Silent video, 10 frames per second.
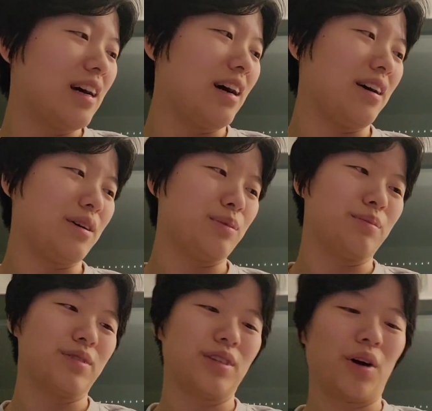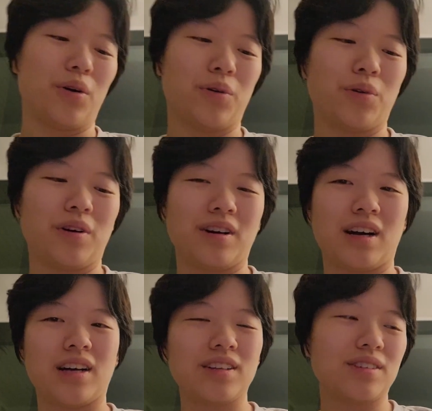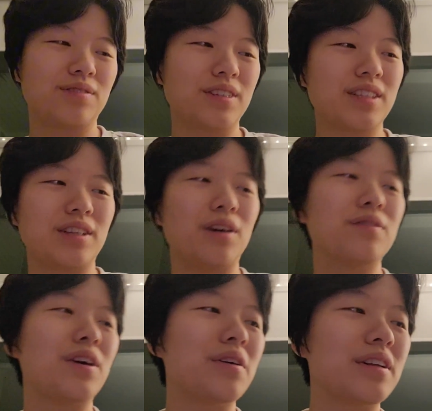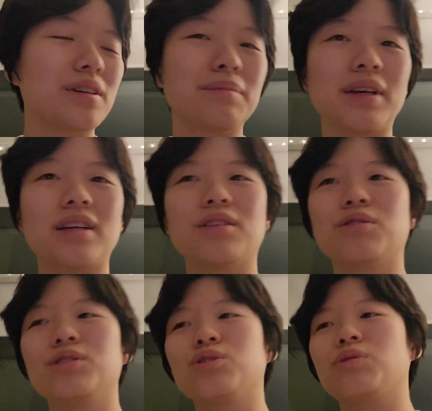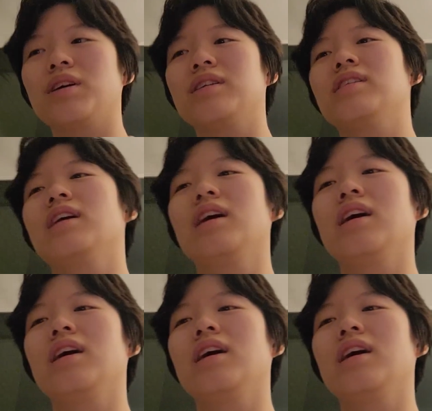So I don't really know if I'll end up making an orange one.